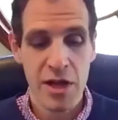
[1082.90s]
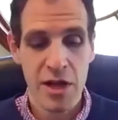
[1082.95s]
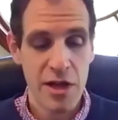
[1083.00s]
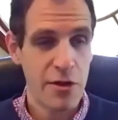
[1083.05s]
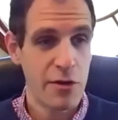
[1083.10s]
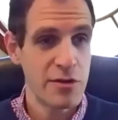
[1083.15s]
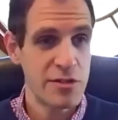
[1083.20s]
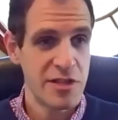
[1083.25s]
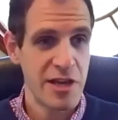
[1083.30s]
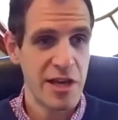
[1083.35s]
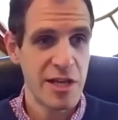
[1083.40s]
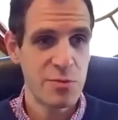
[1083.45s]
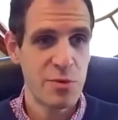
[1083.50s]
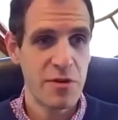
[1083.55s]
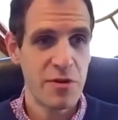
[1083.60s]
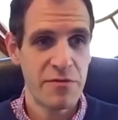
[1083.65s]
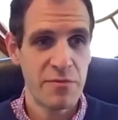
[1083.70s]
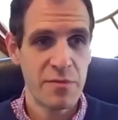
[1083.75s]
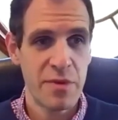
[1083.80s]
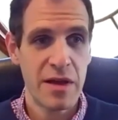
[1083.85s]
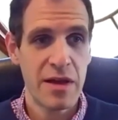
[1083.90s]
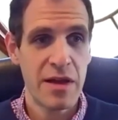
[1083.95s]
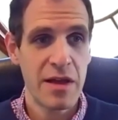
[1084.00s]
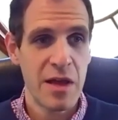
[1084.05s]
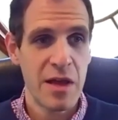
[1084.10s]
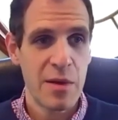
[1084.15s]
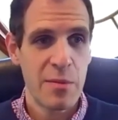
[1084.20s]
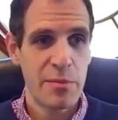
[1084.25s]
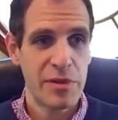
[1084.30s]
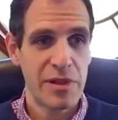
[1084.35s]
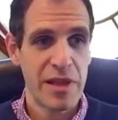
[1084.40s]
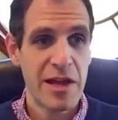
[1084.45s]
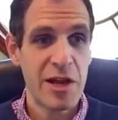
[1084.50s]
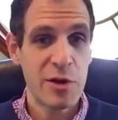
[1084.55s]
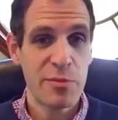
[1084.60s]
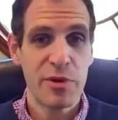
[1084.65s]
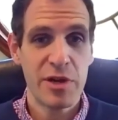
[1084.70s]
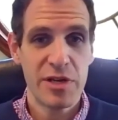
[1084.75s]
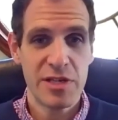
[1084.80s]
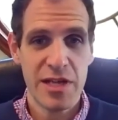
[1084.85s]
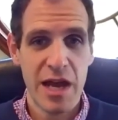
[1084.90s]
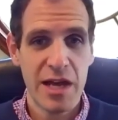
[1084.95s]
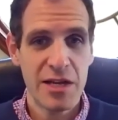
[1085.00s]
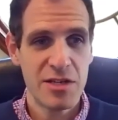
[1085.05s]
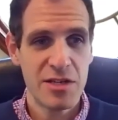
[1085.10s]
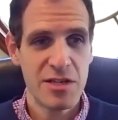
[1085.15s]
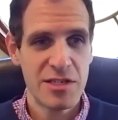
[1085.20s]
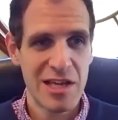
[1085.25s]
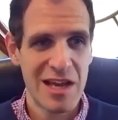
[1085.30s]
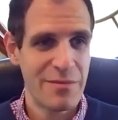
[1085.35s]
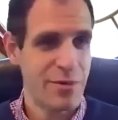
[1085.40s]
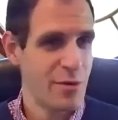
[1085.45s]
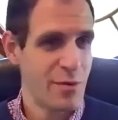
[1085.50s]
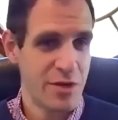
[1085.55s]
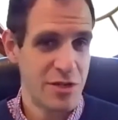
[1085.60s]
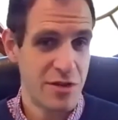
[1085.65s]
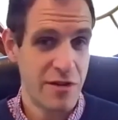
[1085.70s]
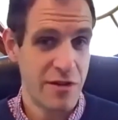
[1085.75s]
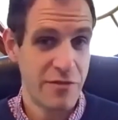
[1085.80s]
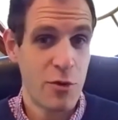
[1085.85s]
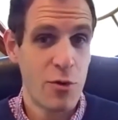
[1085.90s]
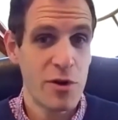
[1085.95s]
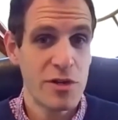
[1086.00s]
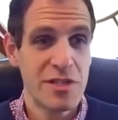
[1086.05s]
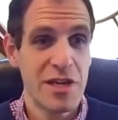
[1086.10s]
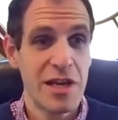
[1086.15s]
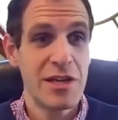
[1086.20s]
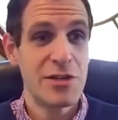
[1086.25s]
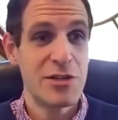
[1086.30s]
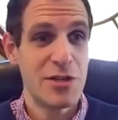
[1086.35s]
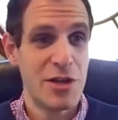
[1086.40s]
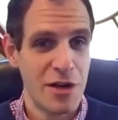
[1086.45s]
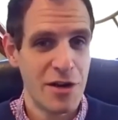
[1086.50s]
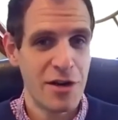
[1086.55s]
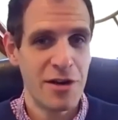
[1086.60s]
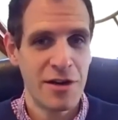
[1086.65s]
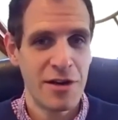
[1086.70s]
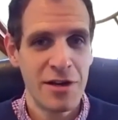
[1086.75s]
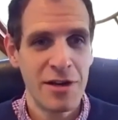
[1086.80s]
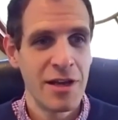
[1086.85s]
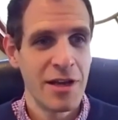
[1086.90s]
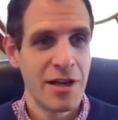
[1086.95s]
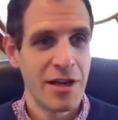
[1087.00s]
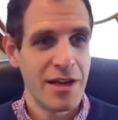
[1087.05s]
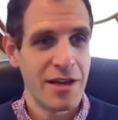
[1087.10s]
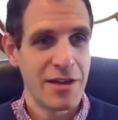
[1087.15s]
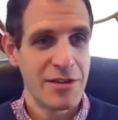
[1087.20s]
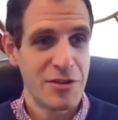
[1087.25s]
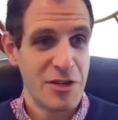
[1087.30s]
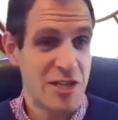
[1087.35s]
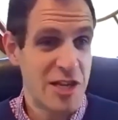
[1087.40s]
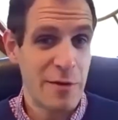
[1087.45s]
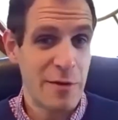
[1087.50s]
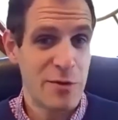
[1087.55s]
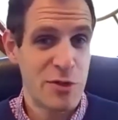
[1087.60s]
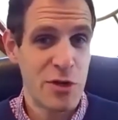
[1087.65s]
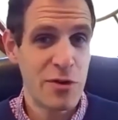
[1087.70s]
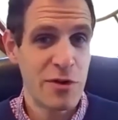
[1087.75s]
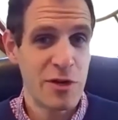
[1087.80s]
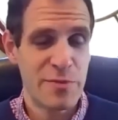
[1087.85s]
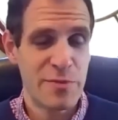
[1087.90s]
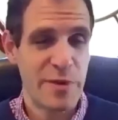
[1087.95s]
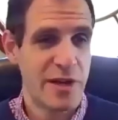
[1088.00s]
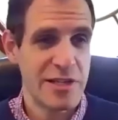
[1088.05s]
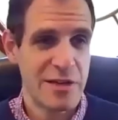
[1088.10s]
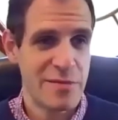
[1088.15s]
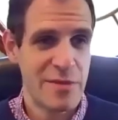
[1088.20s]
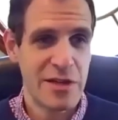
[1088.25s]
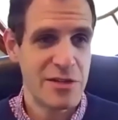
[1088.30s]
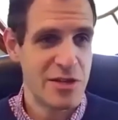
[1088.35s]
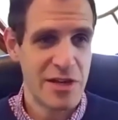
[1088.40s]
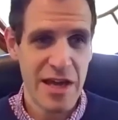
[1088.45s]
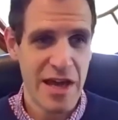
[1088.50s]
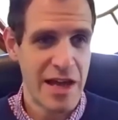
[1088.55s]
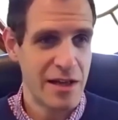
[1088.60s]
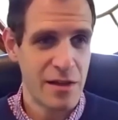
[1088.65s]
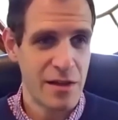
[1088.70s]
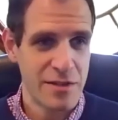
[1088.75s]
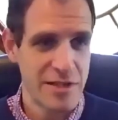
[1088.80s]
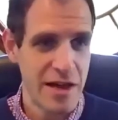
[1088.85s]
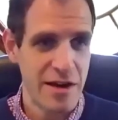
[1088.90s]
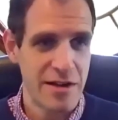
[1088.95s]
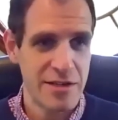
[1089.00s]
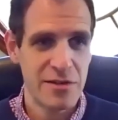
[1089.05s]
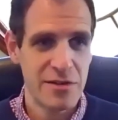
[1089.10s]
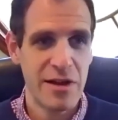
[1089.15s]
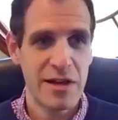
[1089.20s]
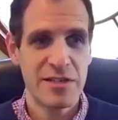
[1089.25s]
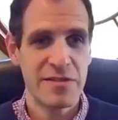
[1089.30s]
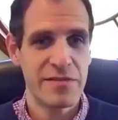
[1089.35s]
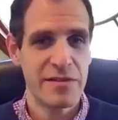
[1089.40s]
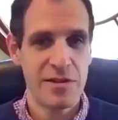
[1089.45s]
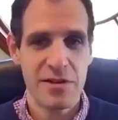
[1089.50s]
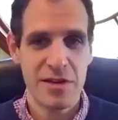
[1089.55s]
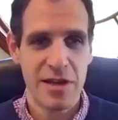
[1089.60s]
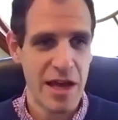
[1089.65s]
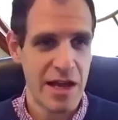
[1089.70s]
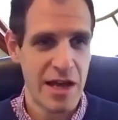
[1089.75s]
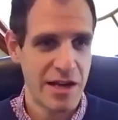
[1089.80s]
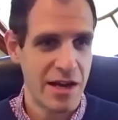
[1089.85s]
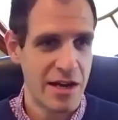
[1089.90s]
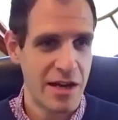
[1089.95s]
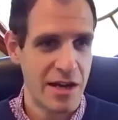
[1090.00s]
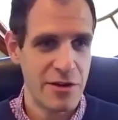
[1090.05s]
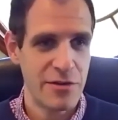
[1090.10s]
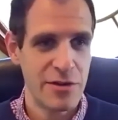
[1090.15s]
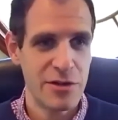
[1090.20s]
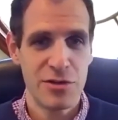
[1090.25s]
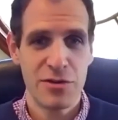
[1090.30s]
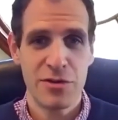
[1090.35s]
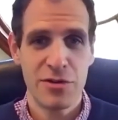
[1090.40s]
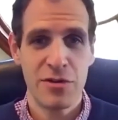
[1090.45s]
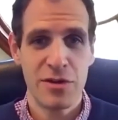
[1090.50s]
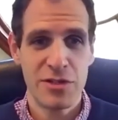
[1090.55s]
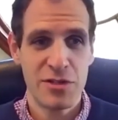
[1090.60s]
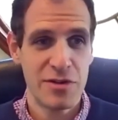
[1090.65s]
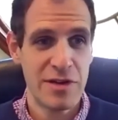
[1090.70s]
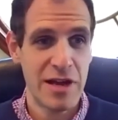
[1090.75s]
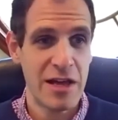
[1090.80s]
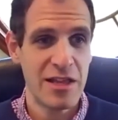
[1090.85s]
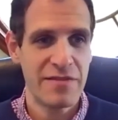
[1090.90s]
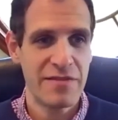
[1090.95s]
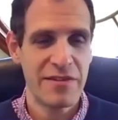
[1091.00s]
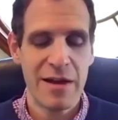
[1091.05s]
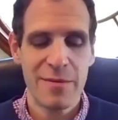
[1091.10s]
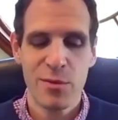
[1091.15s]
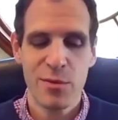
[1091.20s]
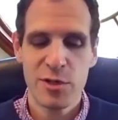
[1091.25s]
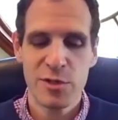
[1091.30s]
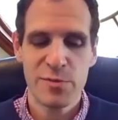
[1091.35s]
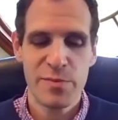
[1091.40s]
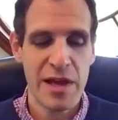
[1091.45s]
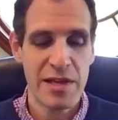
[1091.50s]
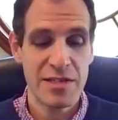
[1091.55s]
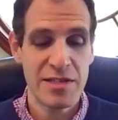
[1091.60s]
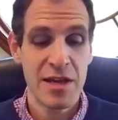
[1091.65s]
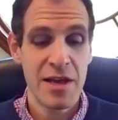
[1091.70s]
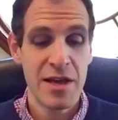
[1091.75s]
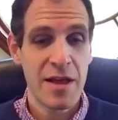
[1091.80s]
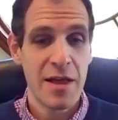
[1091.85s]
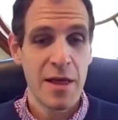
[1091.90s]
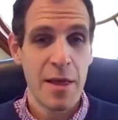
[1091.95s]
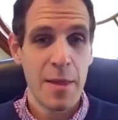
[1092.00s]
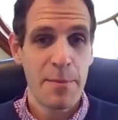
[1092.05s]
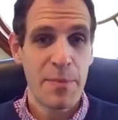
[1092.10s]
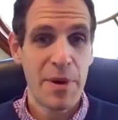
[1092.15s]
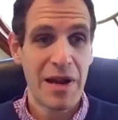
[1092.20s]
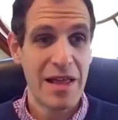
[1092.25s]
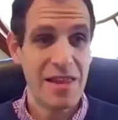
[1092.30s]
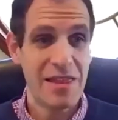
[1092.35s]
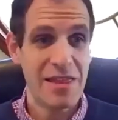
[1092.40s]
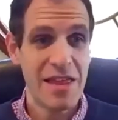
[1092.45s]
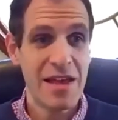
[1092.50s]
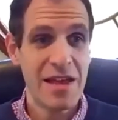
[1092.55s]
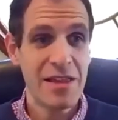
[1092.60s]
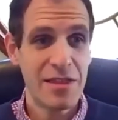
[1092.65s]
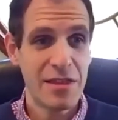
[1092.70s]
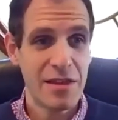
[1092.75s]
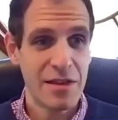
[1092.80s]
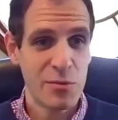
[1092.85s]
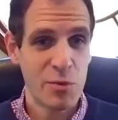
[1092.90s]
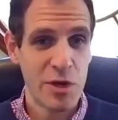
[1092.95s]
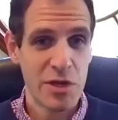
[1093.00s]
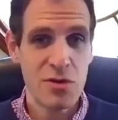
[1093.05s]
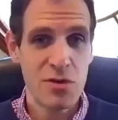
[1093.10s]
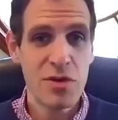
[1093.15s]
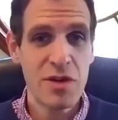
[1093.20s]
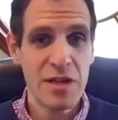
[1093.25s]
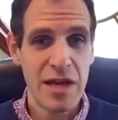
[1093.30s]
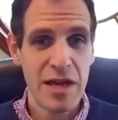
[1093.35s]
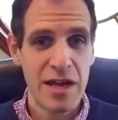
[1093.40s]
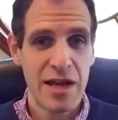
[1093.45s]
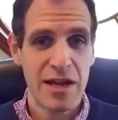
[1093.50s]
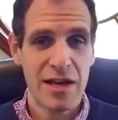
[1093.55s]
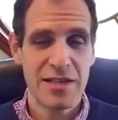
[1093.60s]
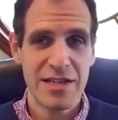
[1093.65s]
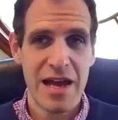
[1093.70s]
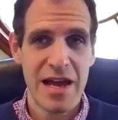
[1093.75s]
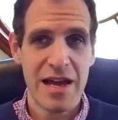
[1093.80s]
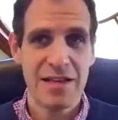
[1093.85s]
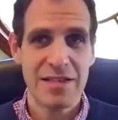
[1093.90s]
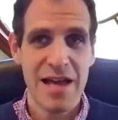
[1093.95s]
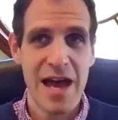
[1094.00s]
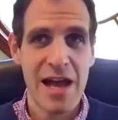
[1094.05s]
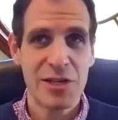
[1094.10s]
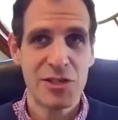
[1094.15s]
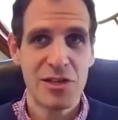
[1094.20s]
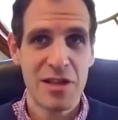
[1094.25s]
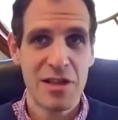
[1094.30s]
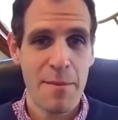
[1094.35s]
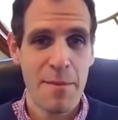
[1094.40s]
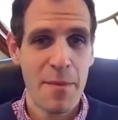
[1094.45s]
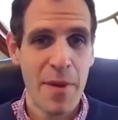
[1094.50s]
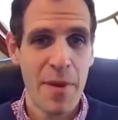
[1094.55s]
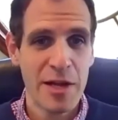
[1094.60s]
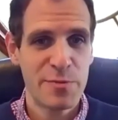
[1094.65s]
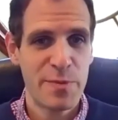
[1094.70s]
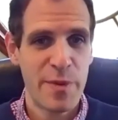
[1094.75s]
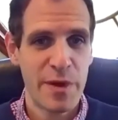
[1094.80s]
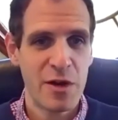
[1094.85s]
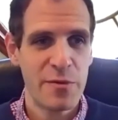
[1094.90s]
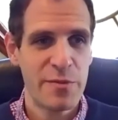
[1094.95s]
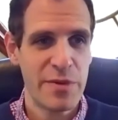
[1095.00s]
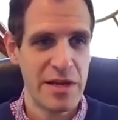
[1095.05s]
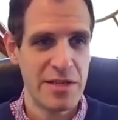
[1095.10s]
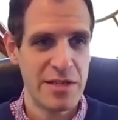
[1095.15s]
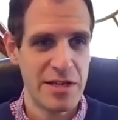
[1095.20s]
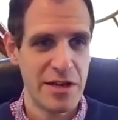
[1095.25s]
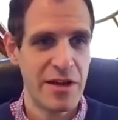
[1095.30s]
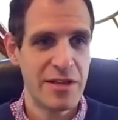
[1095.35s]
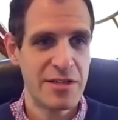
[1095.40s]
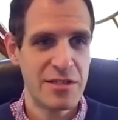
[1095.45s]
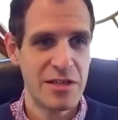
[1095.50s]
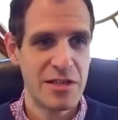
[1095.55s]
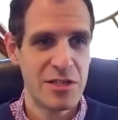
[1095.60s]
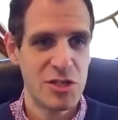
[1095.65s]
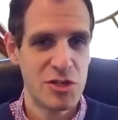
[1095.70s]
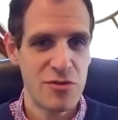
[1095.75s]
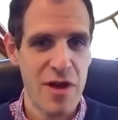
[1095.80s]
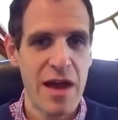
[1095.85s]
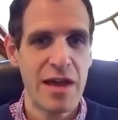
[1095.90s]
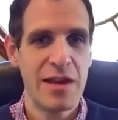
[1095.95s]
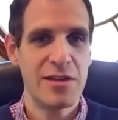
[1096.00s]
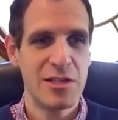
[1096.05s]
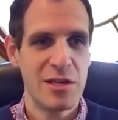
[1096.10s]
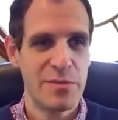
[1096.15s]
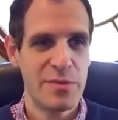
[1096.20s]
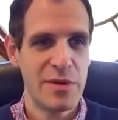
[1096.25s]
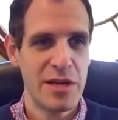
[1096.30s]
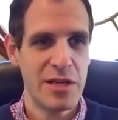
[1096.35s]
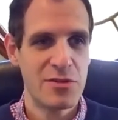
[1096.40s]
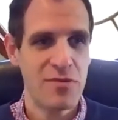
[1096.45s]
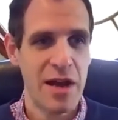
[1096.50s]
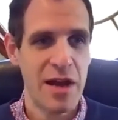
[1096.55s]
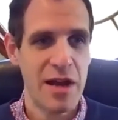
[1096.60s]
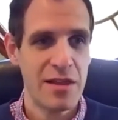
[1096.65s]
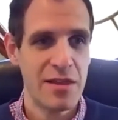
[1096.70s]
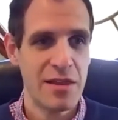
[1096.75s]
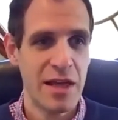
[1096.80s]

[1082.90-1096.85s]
Those things were from a player protection standpoint, which of course in turn just helps shooters because it means you can't close out as aggressively, you can't cut under a shooter, and so now they've got more space. But I think that what you hit on is actually the much bigger piece here. It's this strategy piece, right?